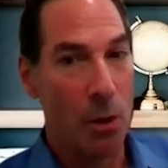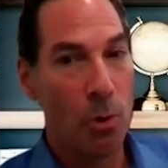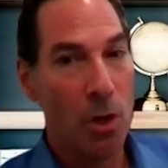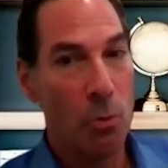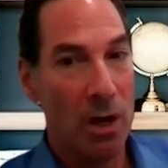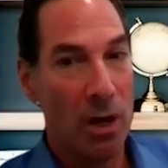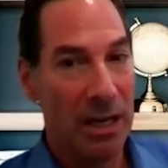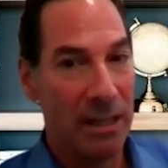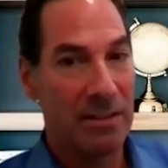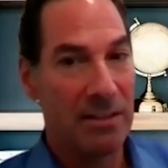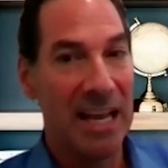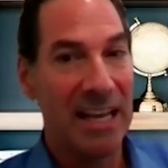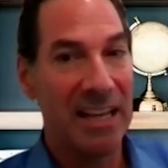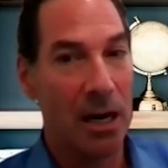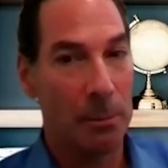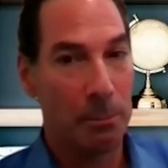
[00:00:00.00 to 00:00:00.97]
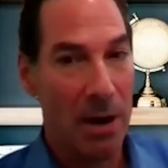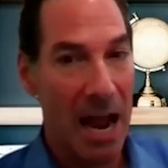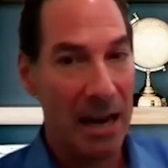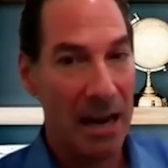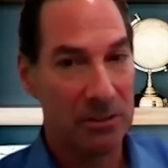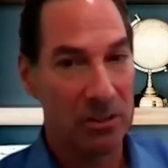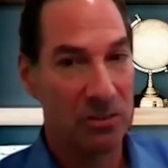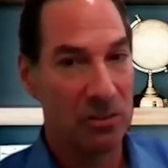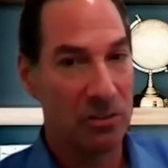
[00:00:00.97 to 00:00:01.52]
We want to date our
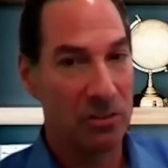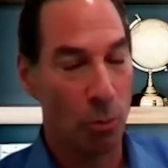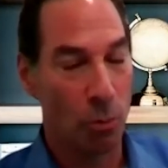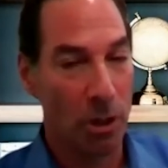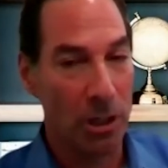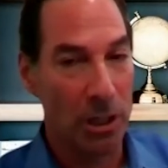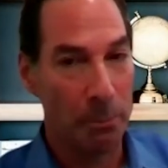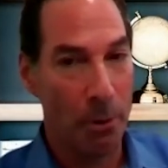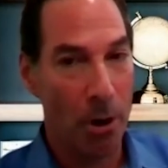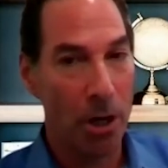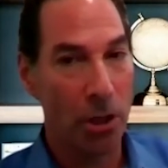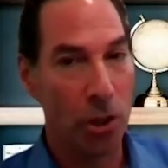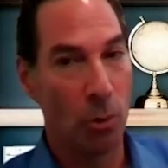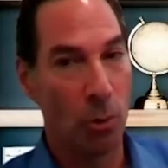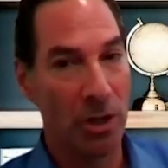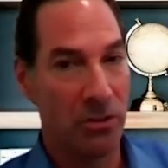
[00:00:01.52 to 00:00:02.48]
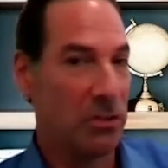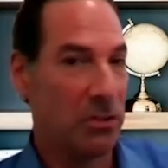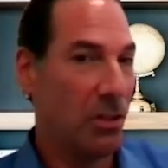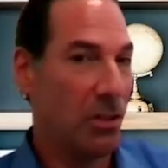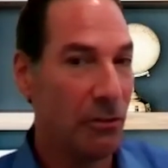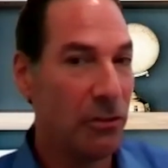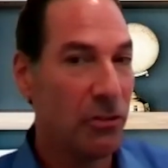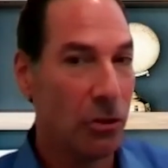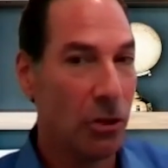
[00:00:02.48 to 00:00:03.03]
practices that we're going to partner with, see
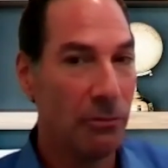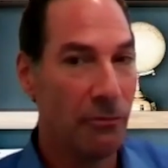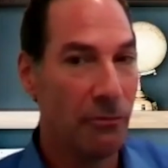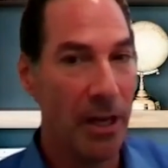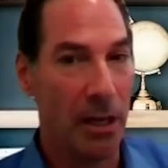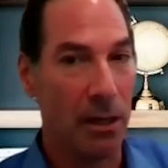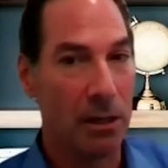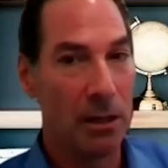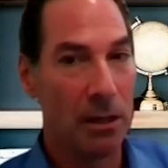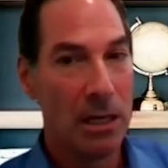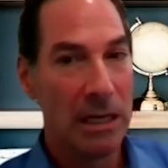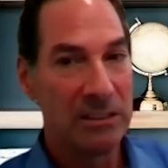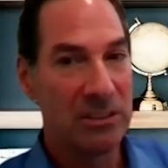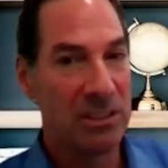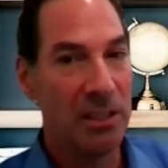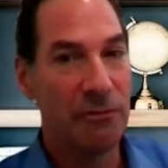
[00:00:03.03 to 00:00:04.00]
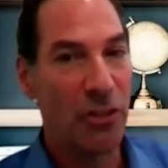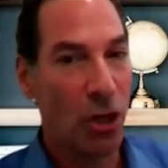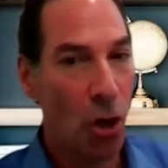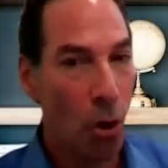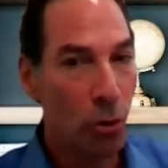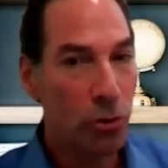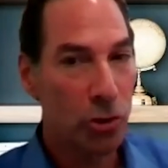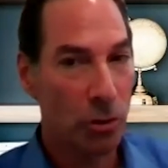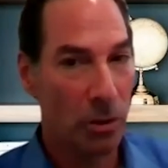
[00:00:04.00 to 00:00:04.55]
if it's a good fit, see if the
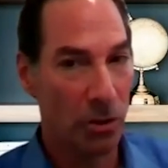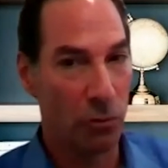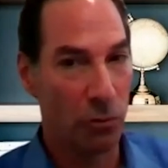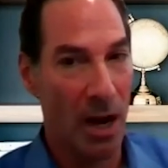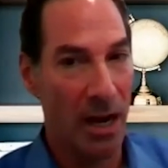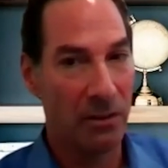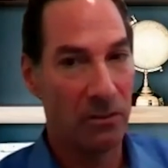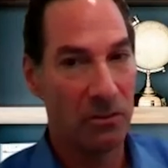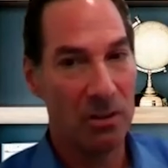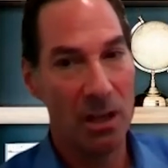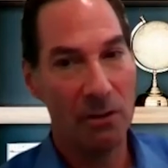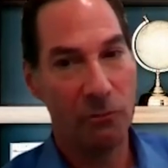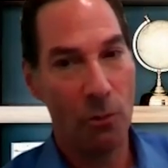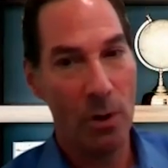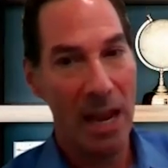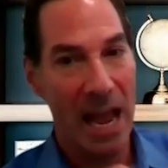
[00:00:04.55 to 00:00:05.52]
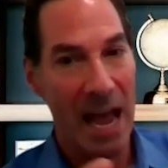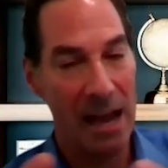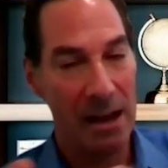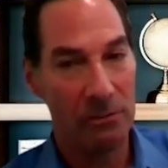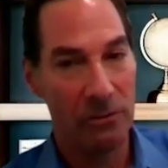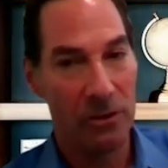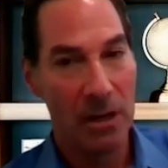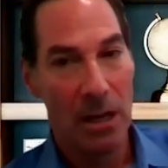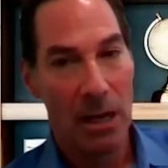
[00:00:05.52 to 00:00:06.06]
culture is right, see if we
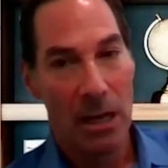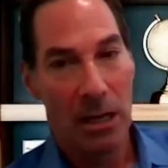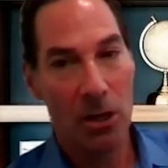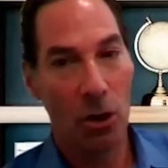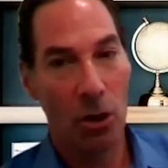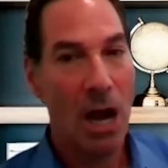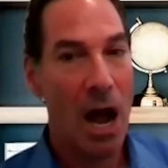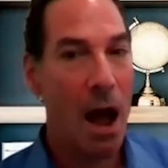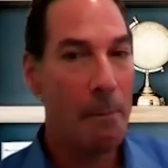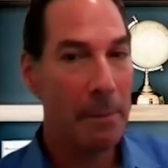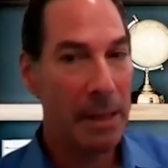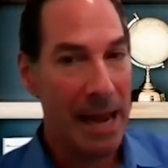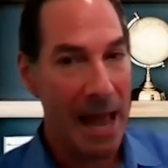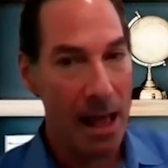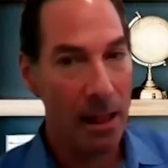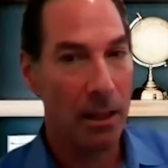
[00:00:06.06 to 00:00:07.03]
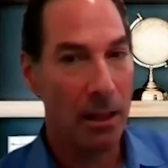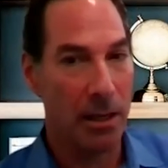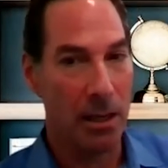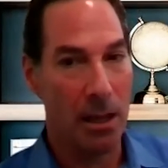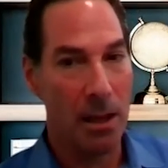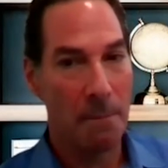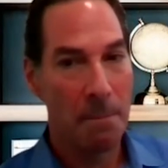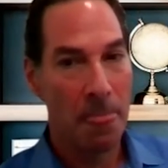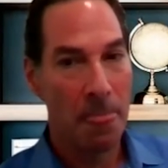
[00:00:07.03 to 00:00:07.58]
have you know
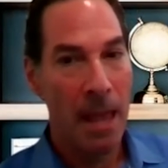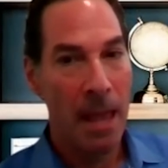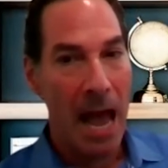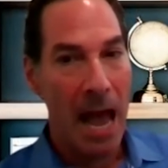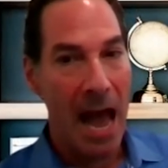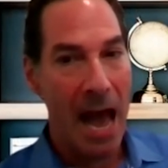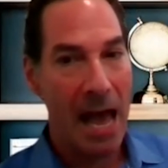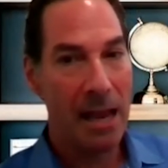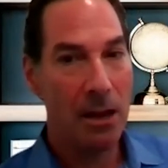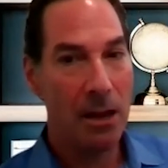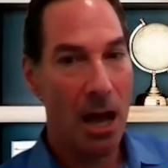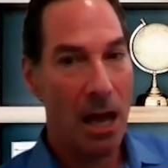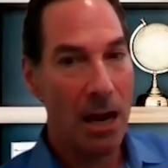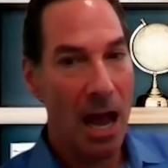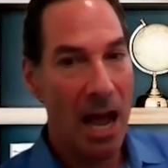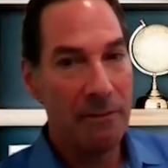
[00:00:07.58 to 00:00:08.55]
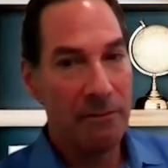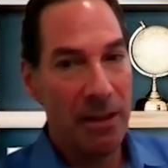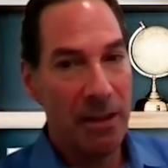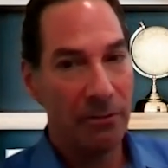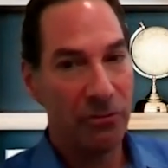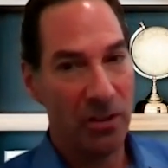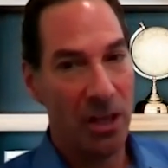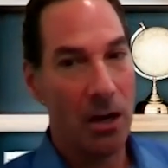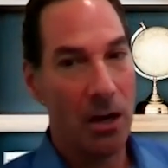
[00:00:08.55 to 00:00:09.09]
commonality and an
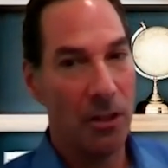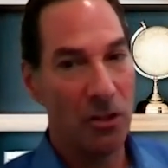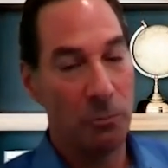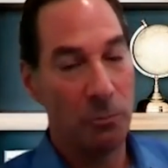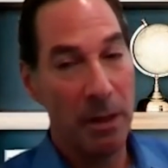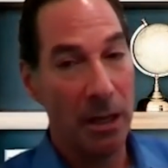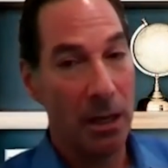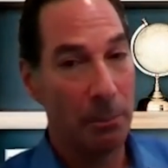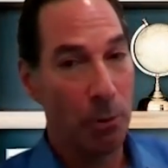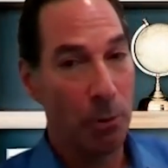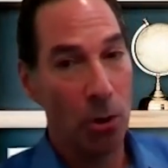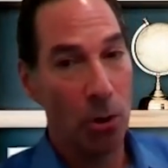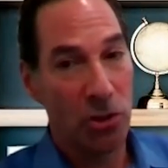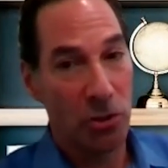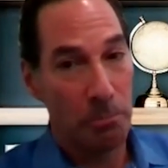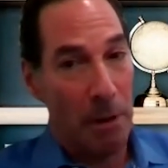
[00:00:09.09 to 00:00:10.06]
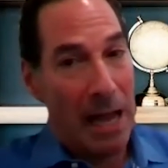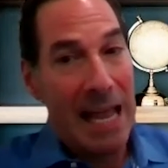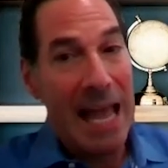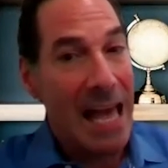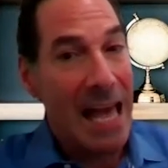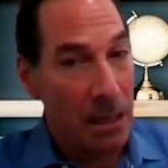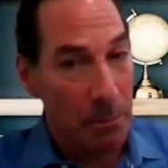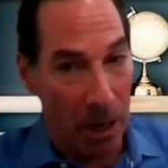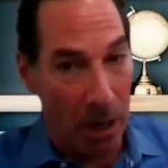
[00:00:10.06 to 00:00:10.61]
IVF center that's being approached by
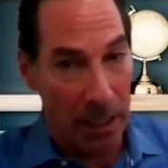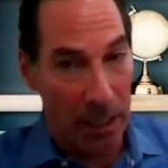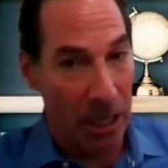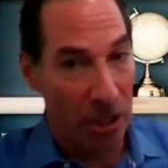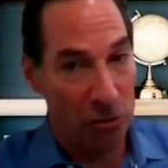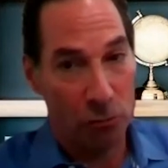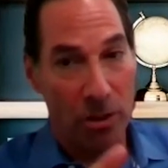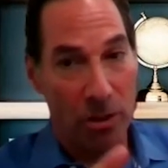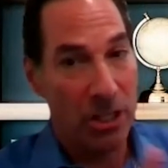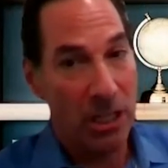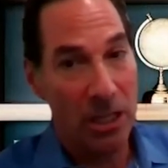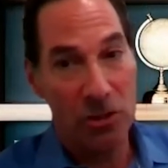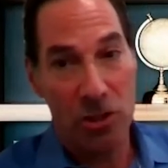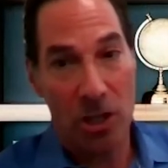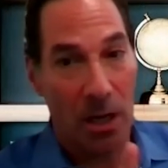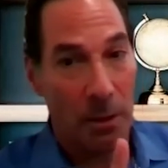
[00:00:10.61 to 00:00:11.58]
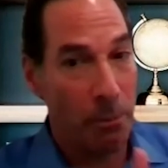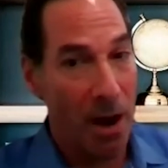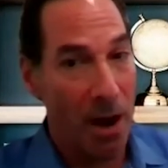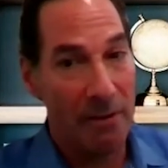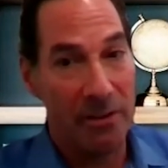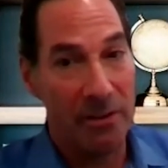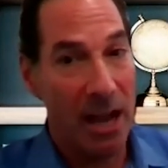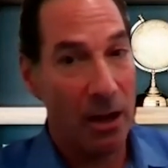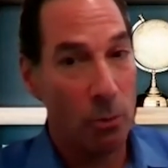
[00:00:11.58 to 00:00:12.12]
anybody, a strategic, a
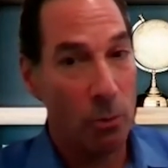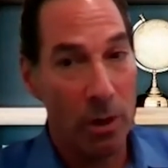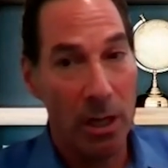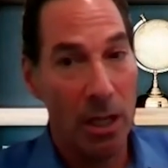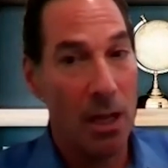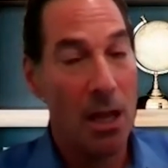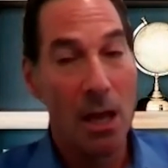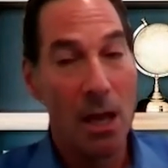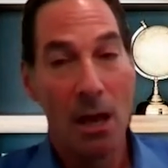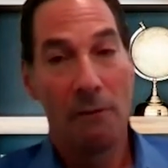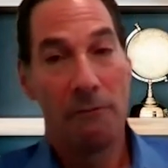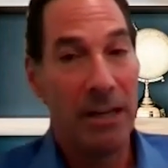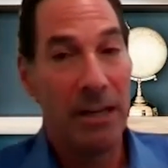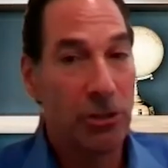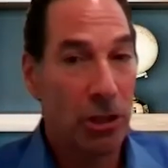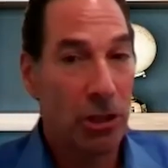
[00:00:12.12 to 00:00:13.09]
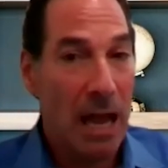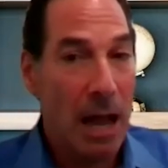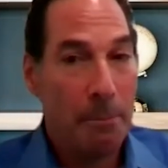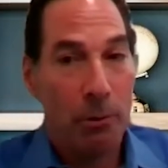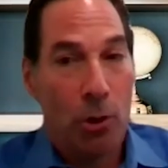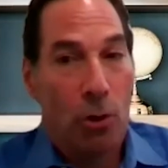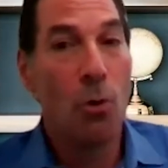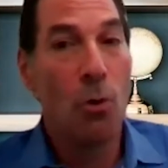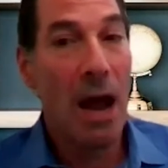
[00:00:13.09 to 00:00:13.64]
private equity, venture
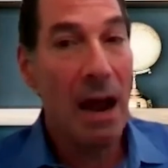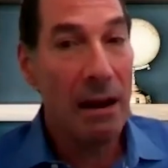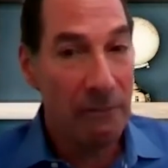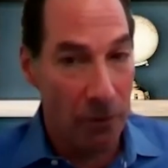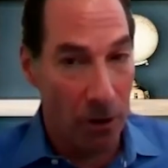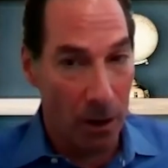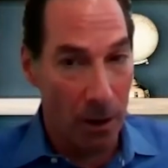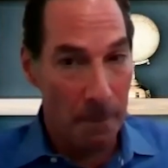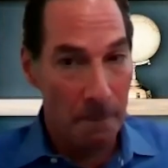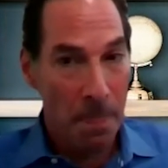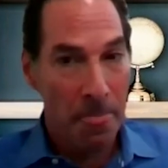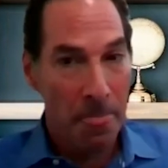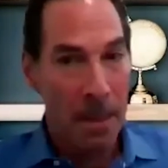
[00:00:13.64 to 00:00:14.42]
capital, whoever,